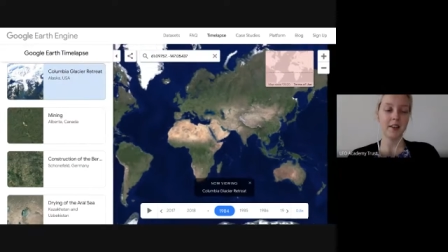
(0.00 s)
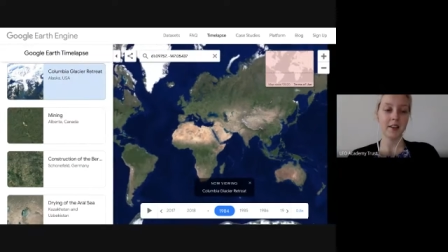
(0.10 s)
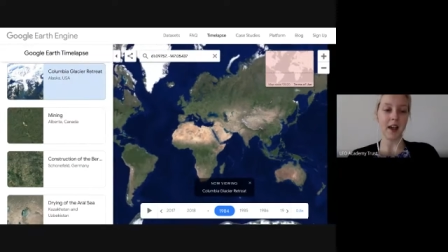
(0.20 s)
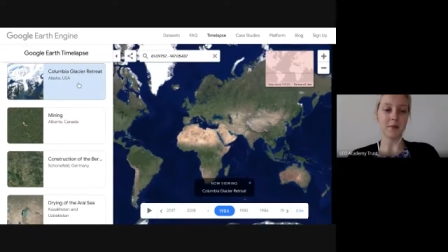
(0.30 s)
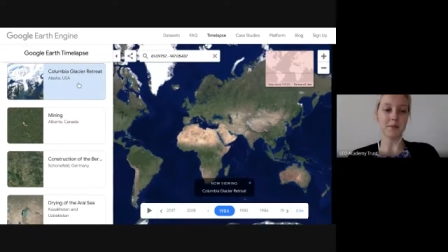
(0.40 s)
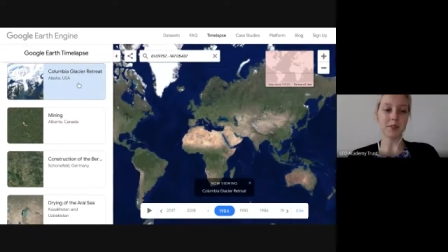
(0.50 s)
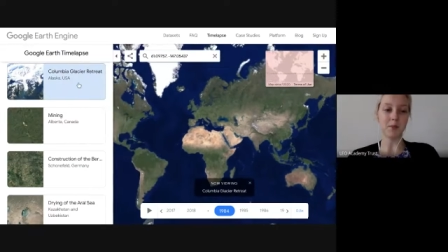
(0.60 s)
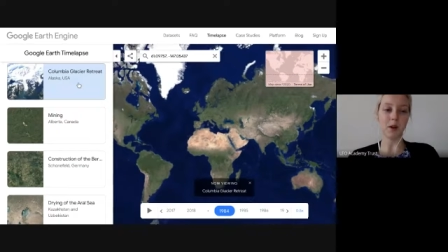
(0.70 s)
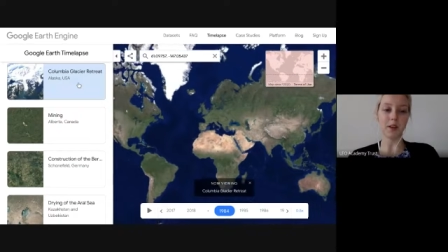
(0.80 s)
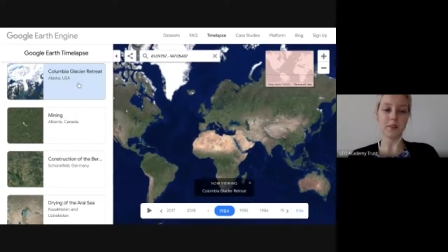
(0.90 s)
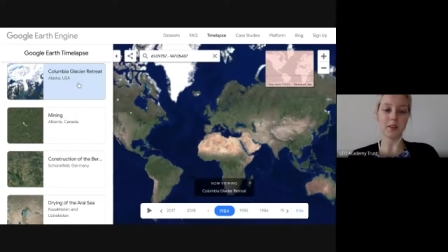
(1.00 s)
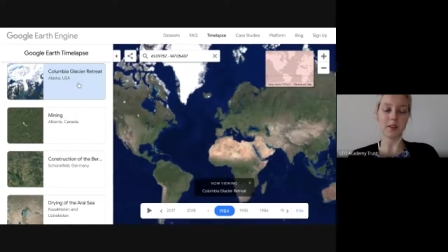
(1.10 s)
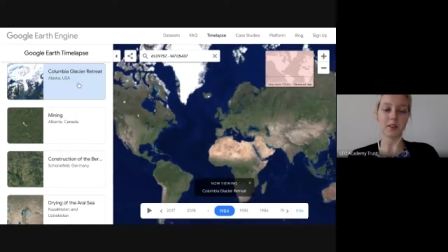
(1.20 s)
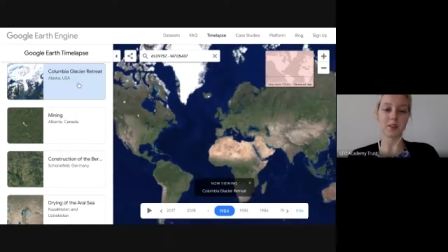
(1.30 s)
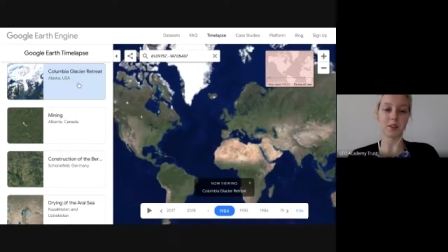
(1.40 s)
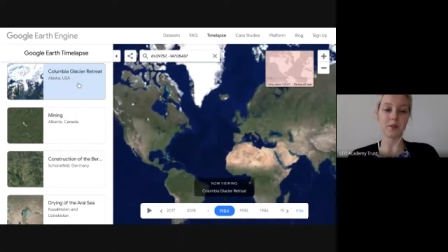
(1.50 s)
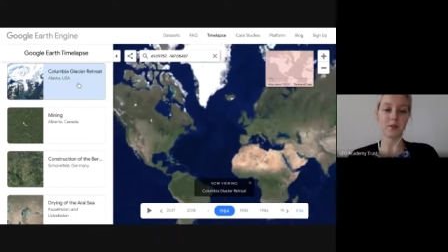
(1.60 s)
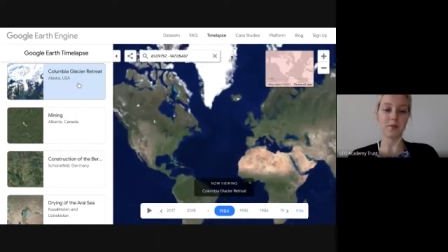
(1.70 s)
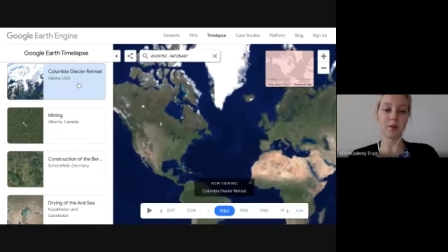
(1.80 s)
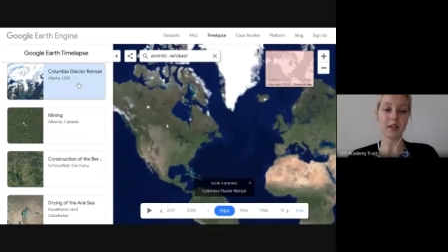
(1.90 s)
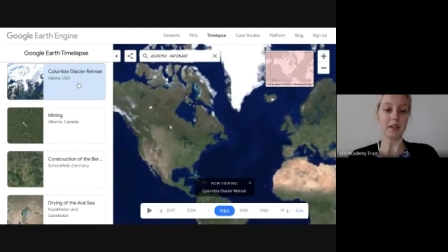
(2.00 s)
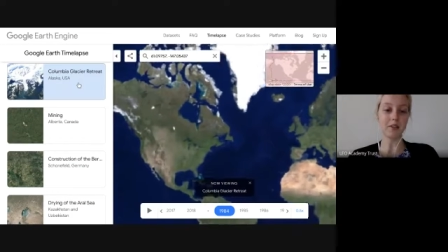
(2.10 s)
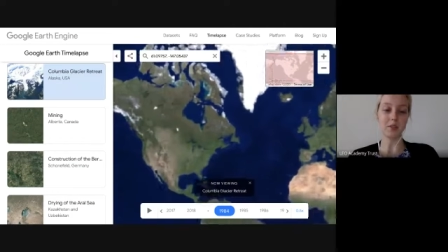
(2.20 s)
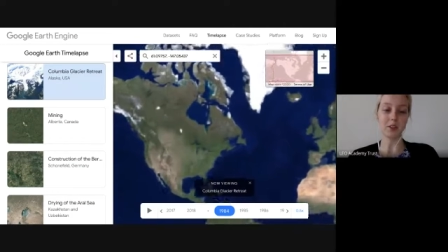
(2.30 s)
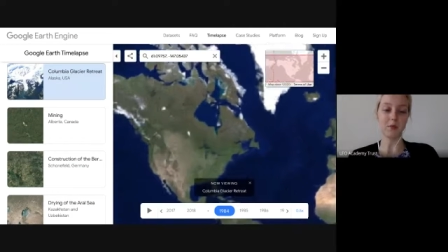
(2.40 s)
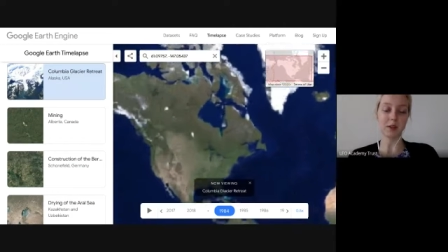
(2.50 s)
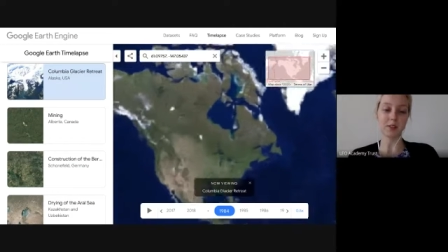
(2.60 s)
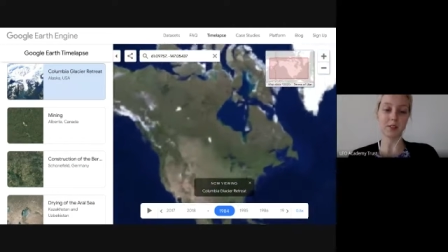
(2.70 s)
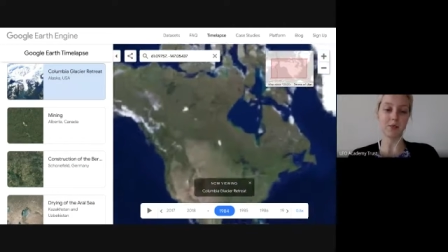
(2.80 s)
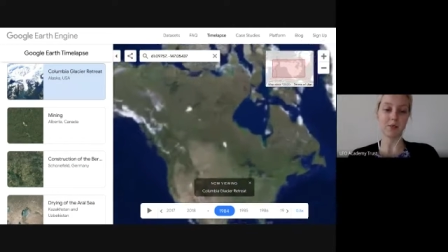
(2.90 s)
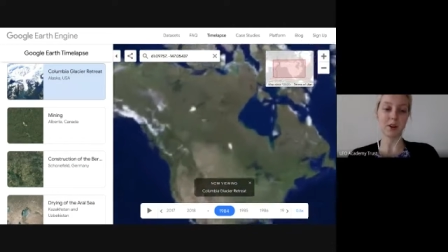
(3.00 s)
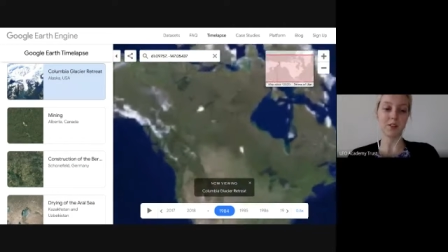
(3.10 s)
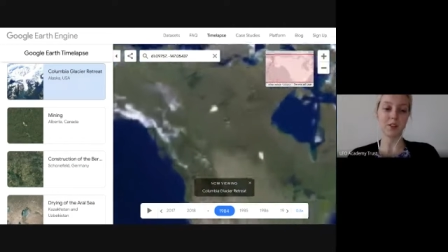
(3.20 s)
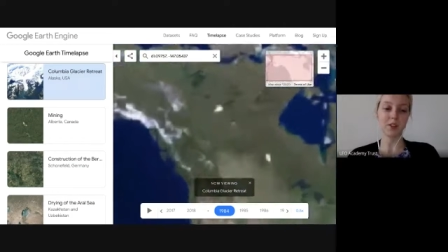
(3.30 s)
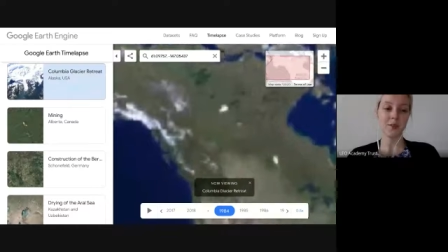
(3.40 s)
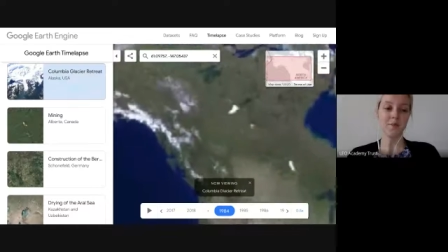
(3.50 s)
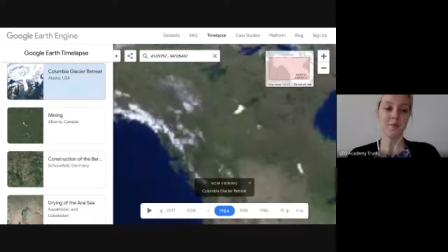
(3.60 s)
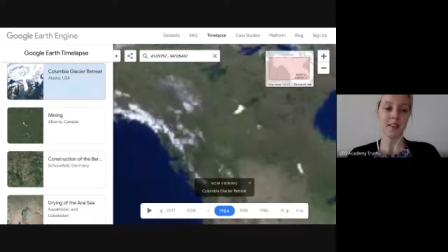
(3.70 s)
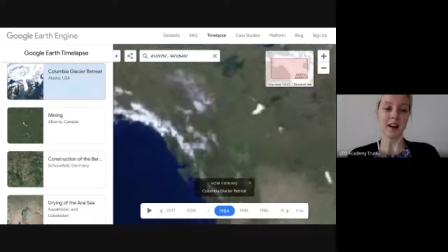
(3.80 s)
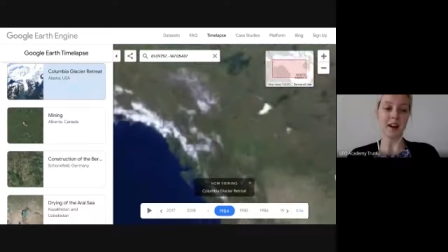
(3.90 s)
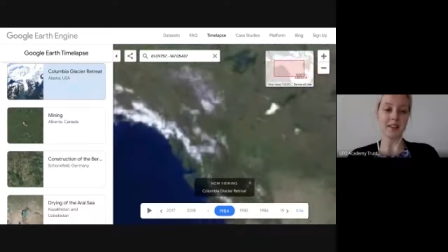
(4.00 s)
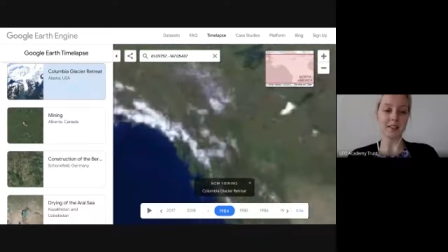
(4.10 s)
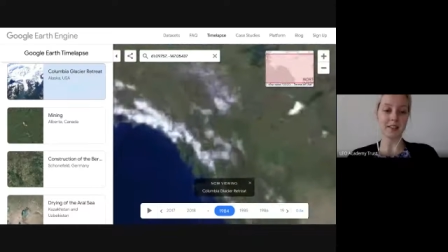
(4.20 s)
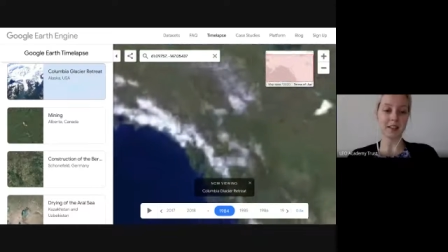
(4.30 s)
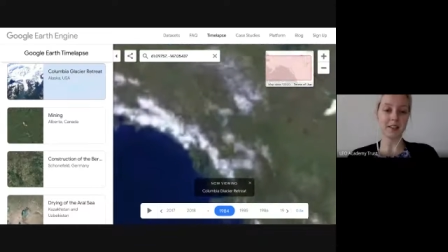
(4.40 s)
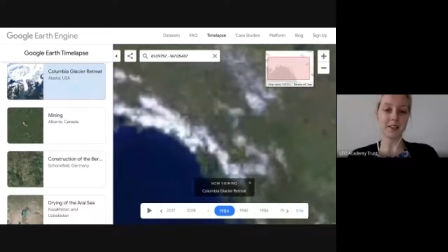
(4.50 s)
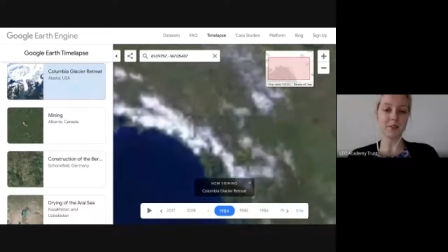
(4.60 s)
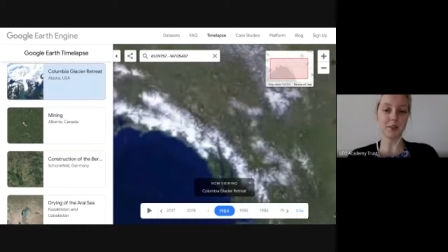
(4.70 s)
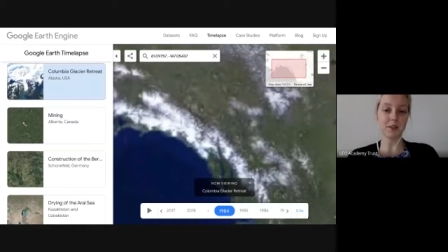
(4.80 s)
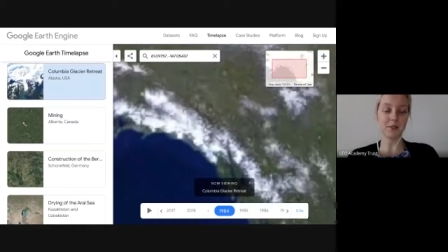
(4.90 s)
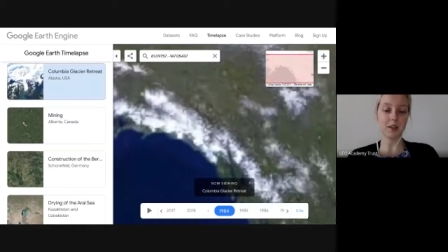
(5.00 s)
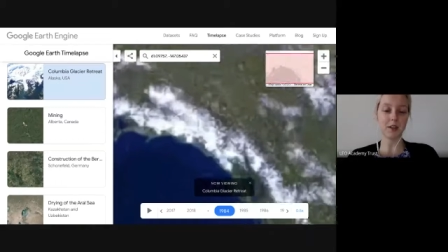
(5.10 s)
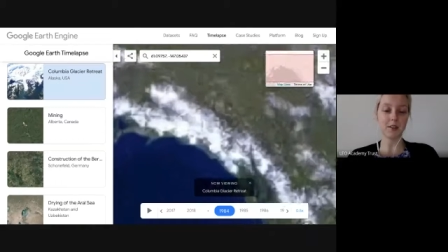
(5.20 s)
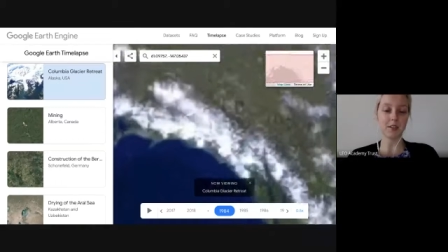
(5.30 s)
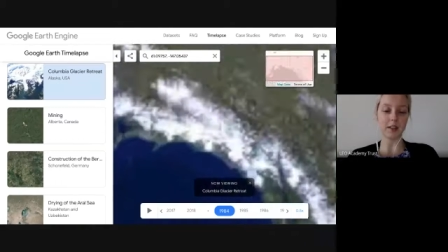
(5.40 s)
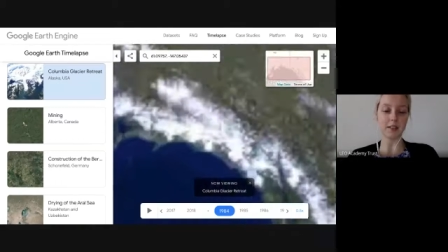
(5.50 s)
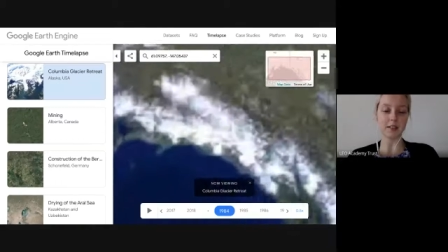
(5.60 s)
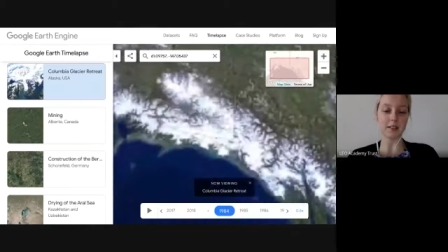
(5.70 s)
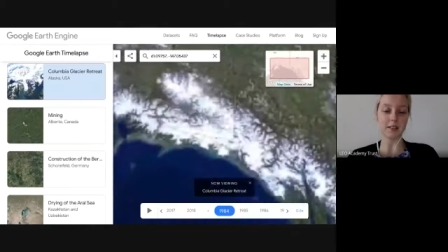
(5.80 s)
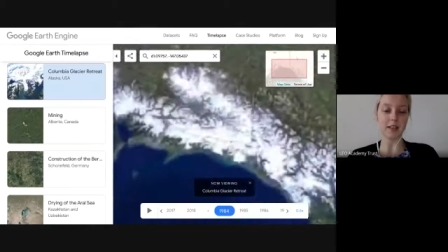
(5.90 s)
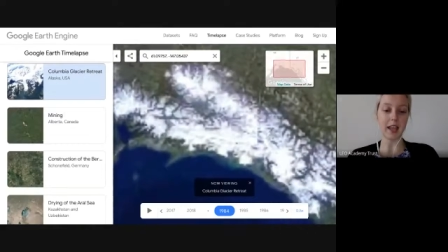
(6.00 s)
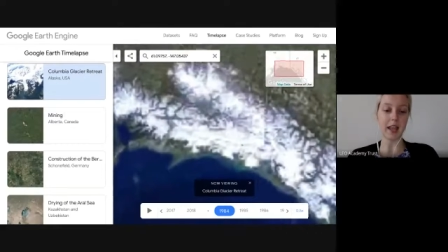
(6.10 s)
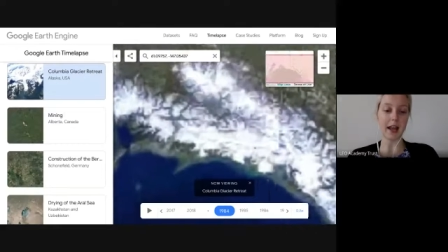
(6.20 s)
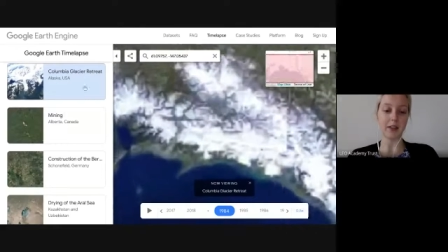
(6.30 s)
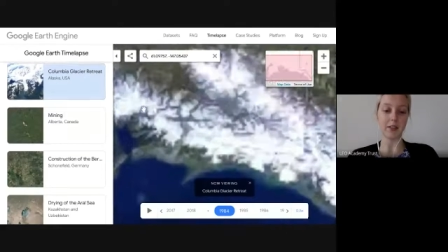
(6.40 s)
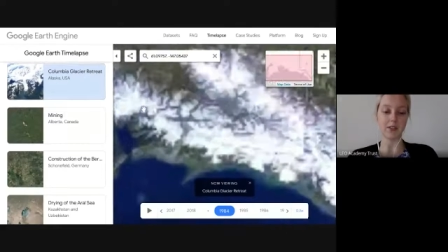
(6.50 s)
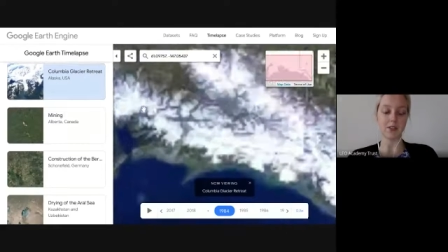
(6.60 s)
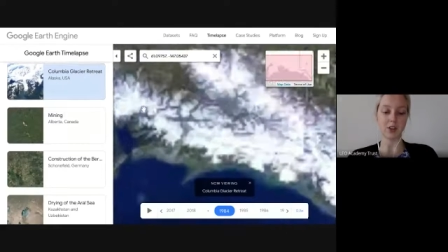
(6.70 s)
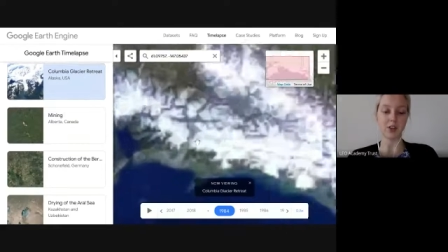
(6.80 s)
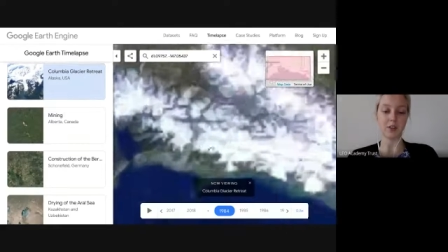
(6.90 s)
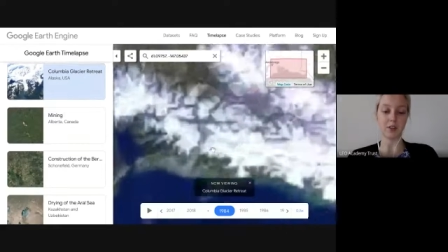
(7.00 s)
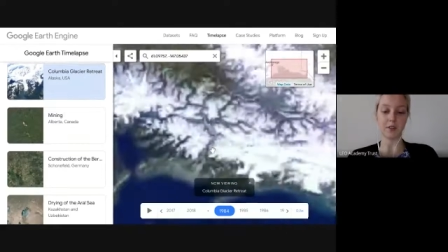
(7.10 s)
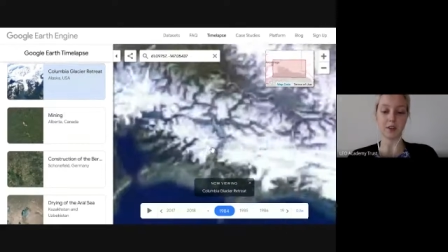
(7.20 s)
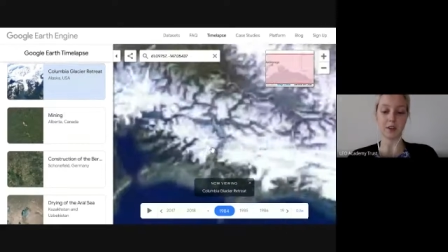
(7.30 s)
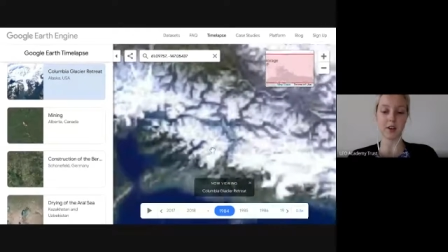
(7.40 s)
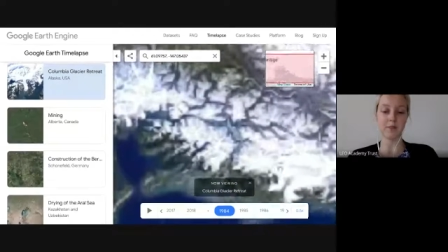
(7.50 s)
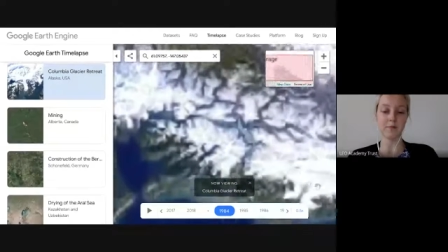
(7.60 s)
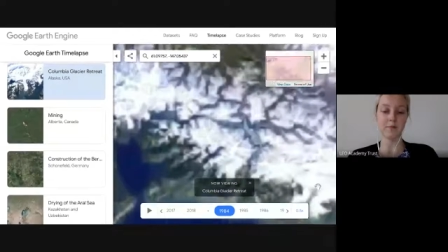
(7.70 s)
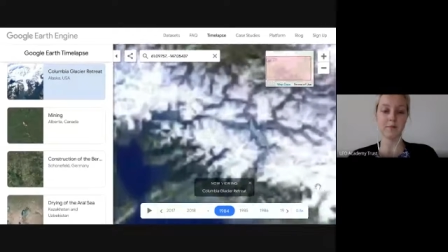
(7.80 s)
Um, so one of the sort of really interesting ones to watch uh, is the glacial retreat and to see how that's changed over time.